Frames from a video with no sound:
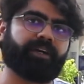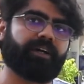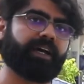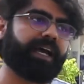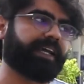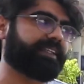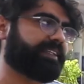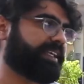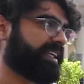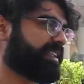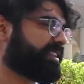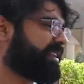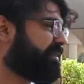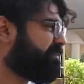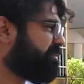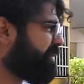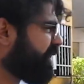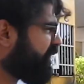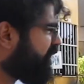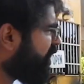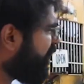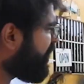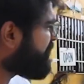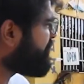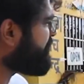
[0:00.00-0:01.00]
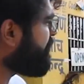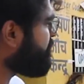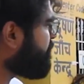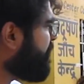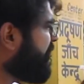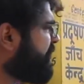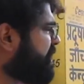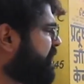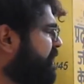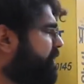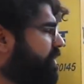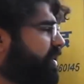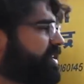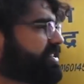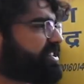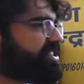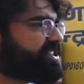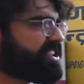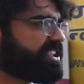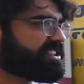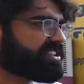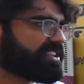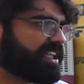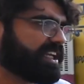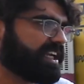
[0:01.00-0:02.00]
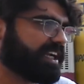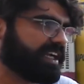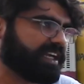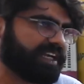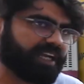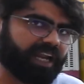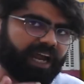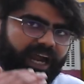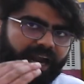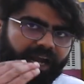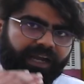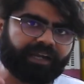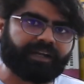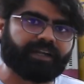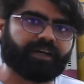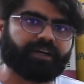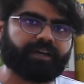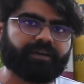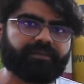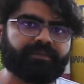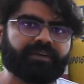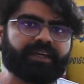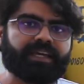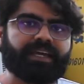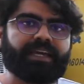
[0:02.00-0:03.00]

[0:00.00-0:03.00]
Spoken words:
I think because the pressure was just a little under,